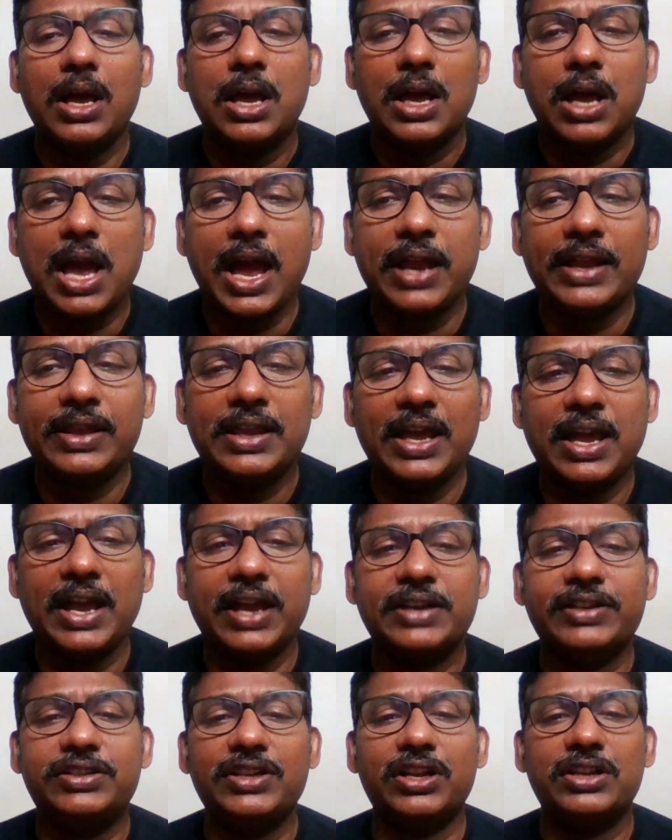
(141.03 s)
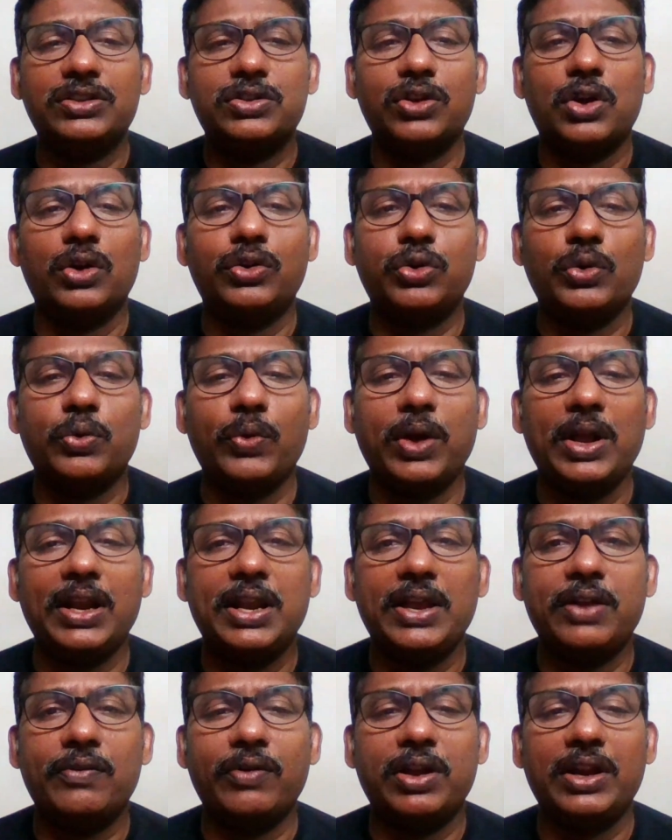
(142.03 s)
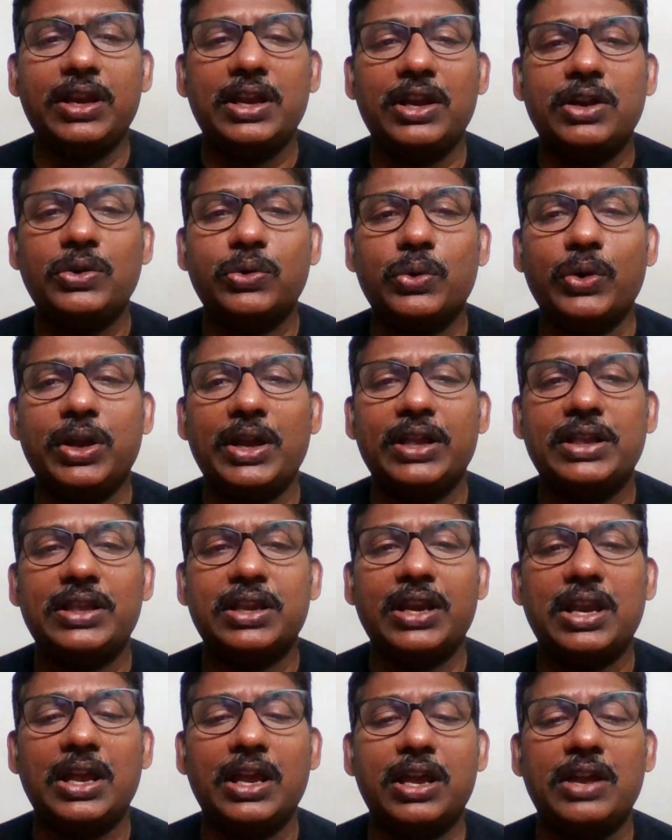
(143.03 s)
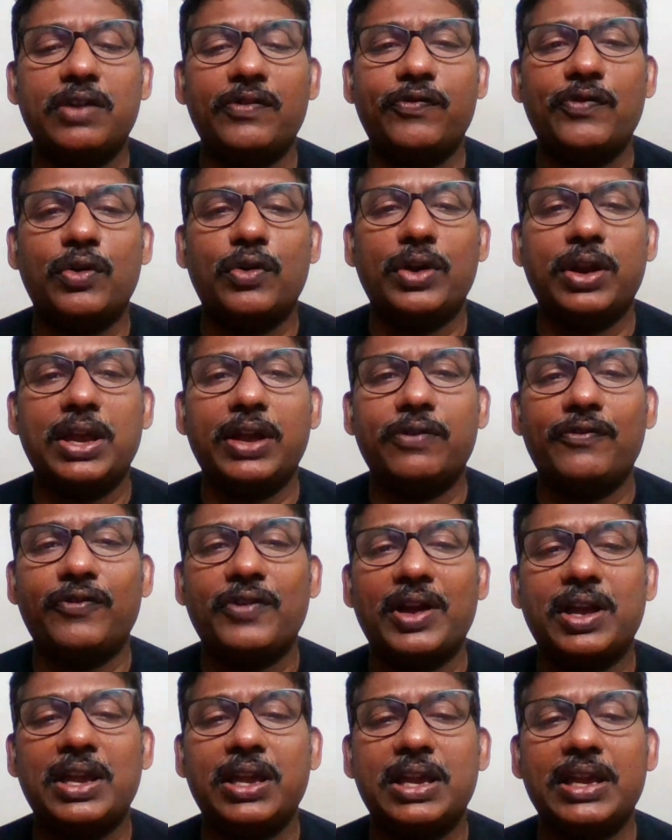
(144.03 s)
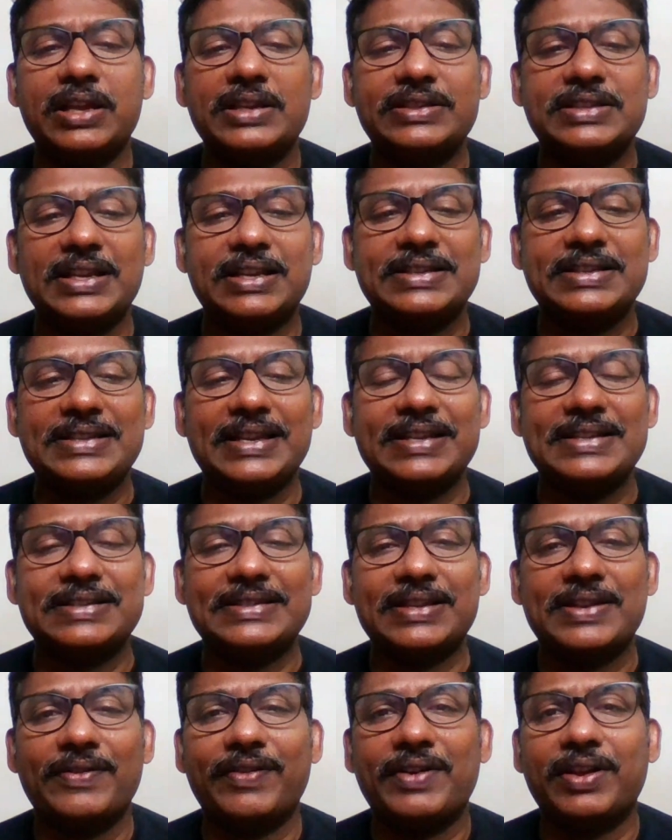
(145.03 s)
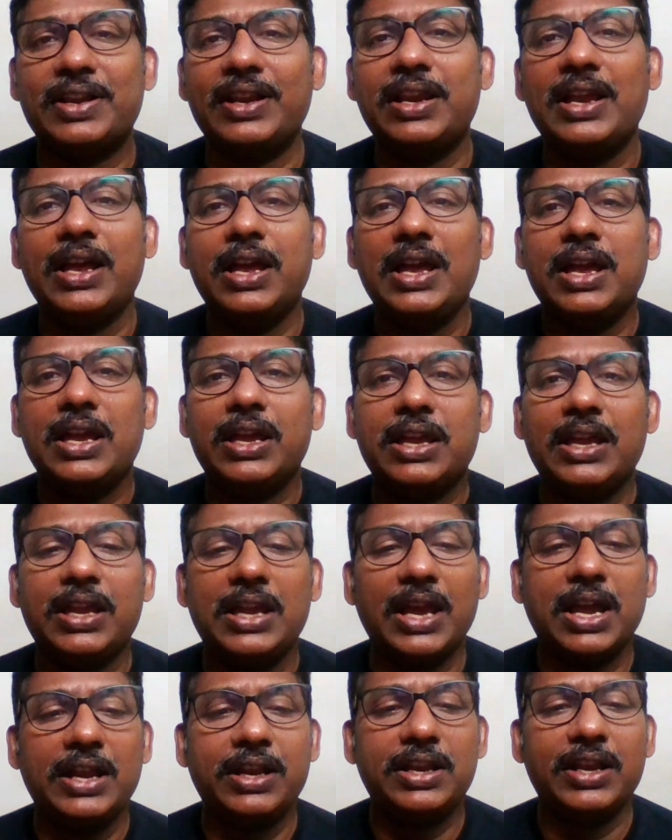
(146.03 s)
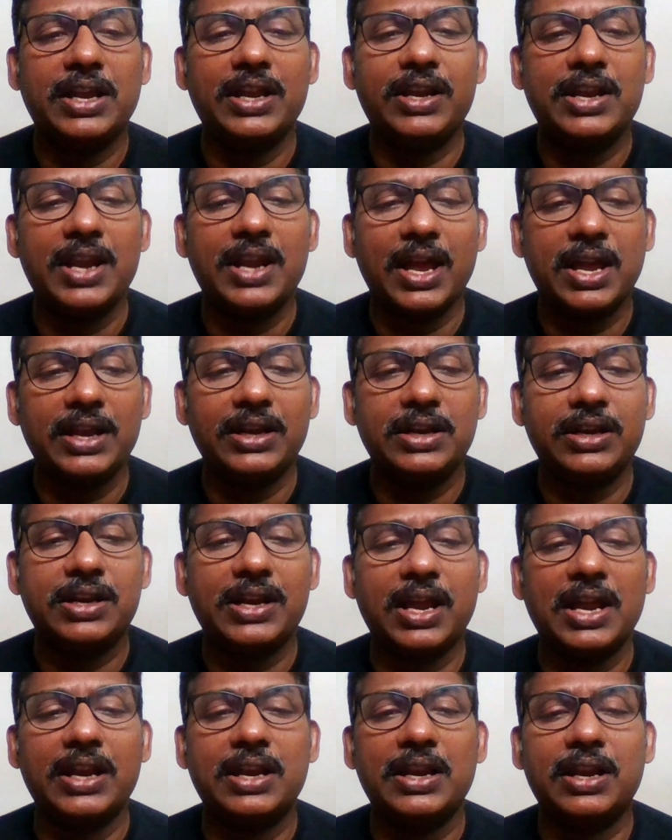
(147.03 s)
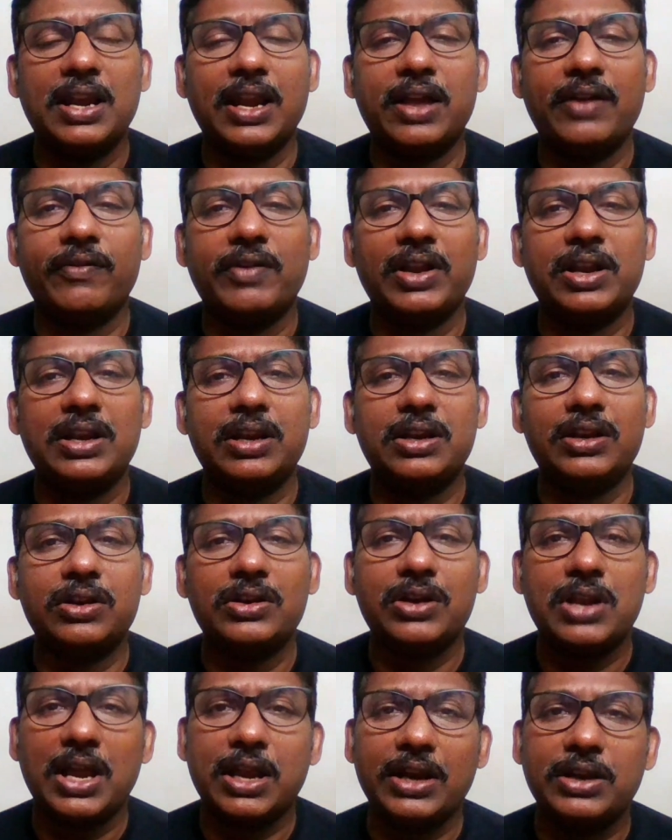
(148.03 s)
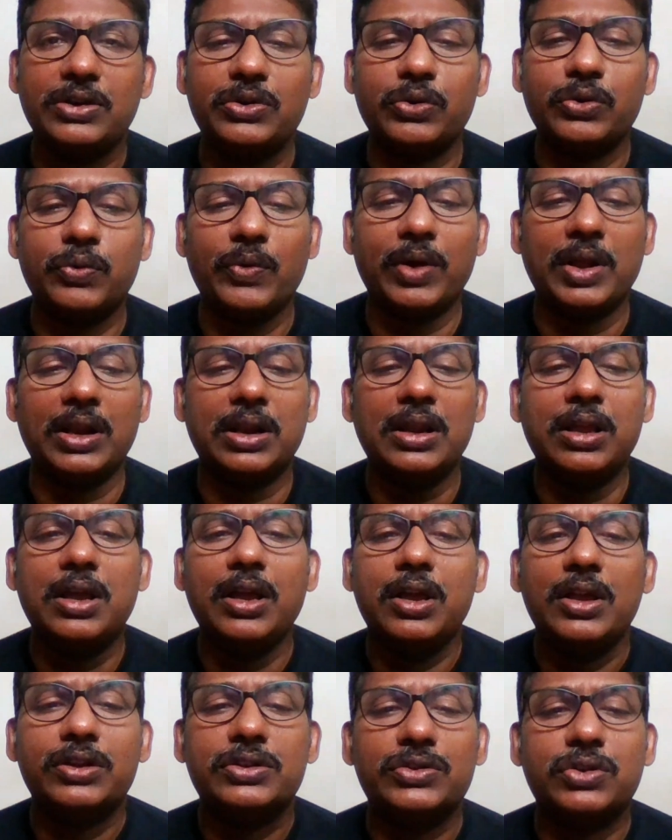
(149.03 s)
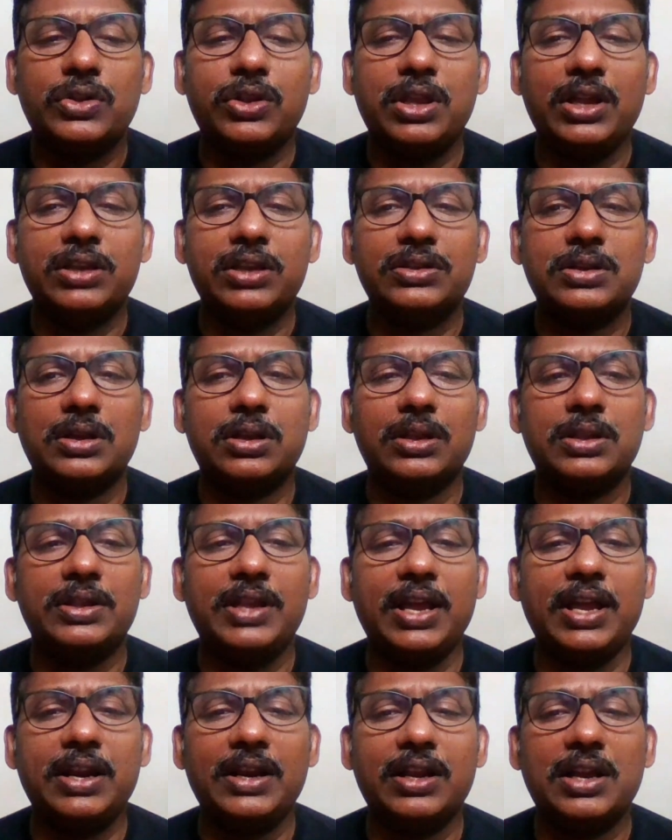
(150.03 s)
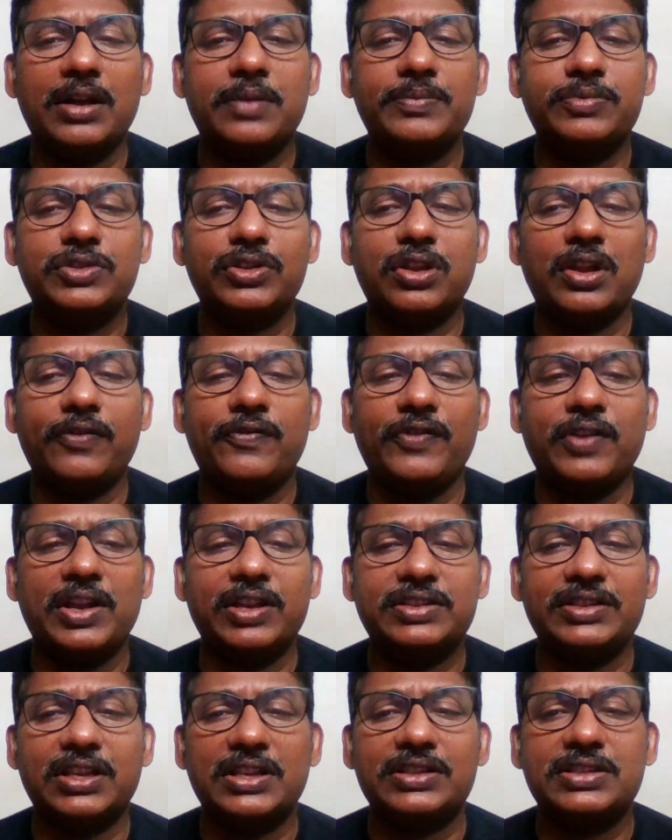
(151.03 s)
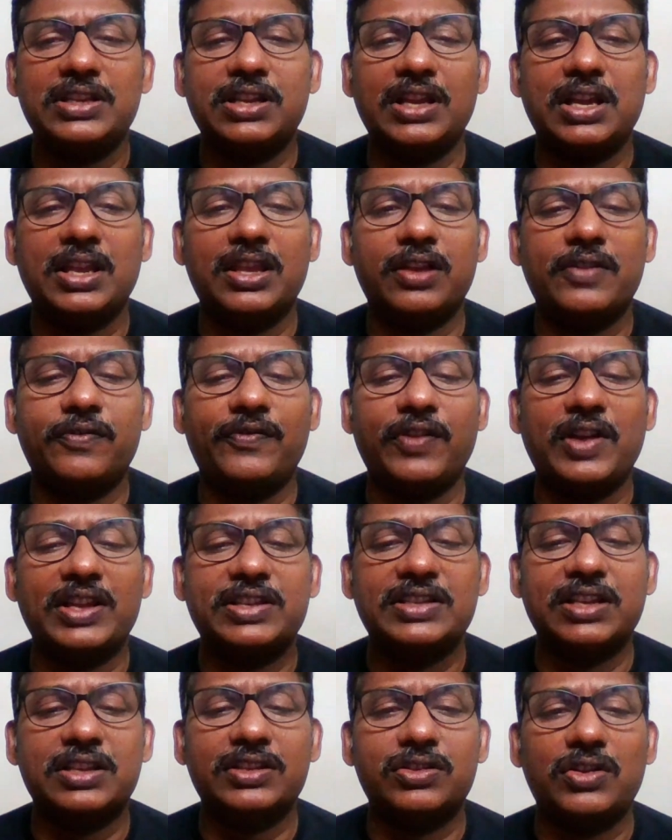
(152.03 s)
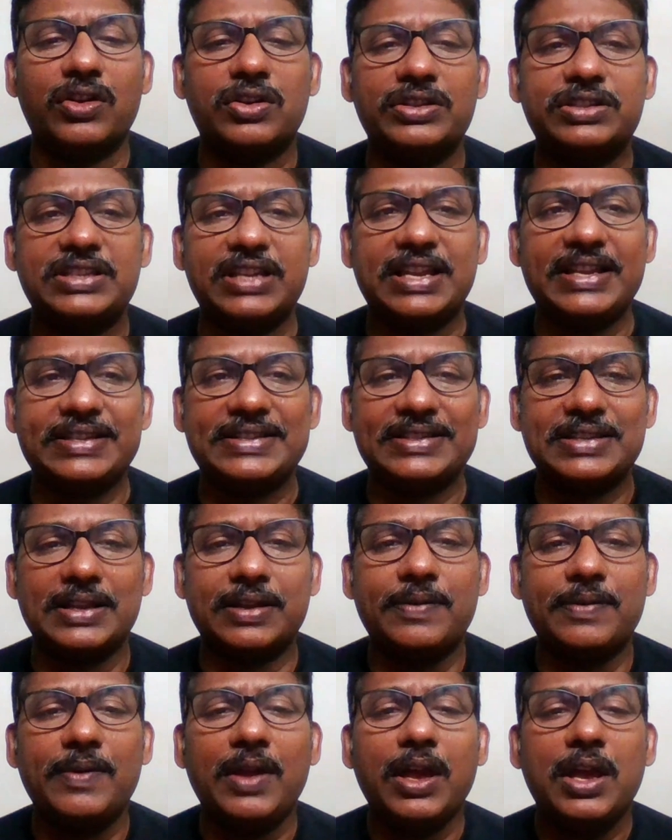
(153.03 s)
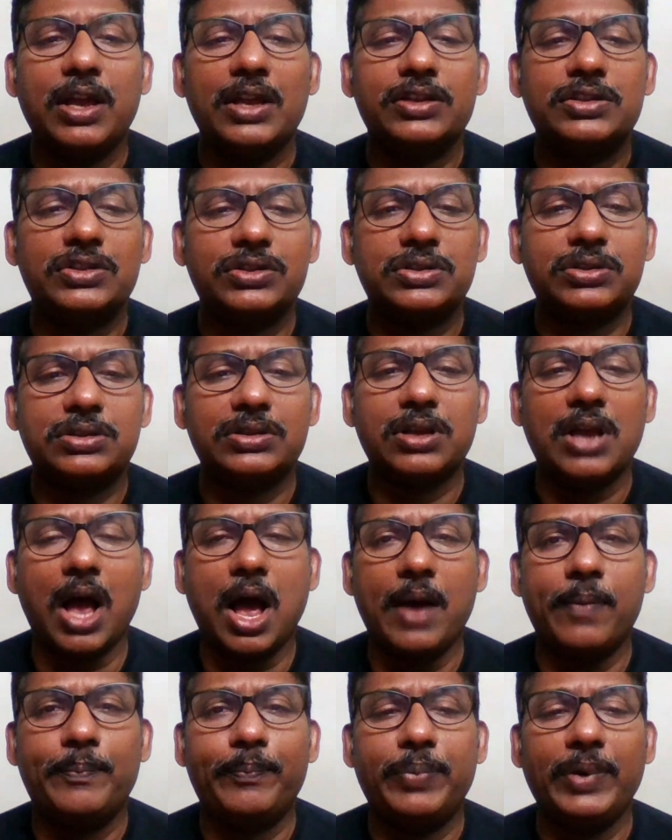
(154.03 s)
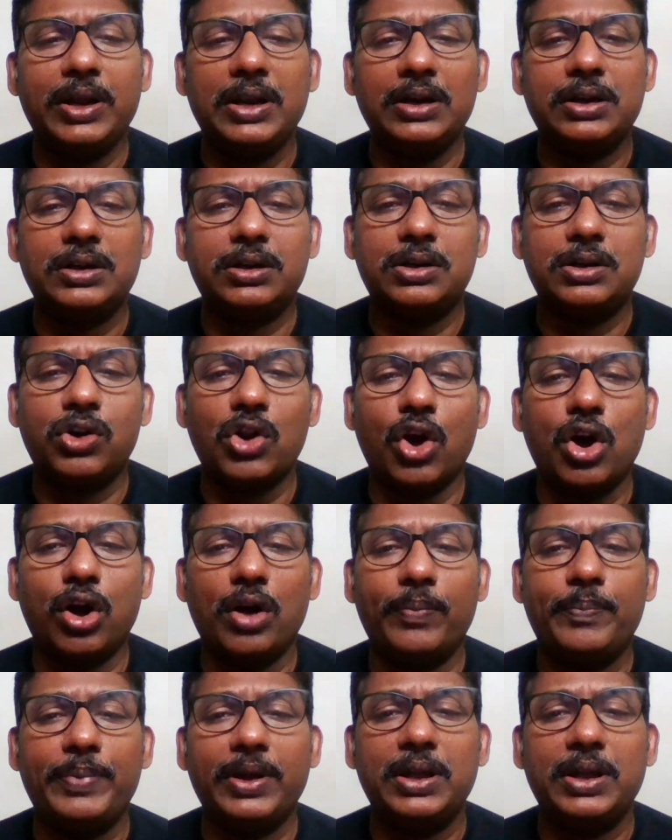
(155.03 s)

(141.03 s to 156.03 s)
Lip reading: and the edges are 12, E1, E2, E3, E4, E5, E6, E7, E8, E9, 10, 11 and 12. So these then comes to the faces. Here the faces are 6, up, top,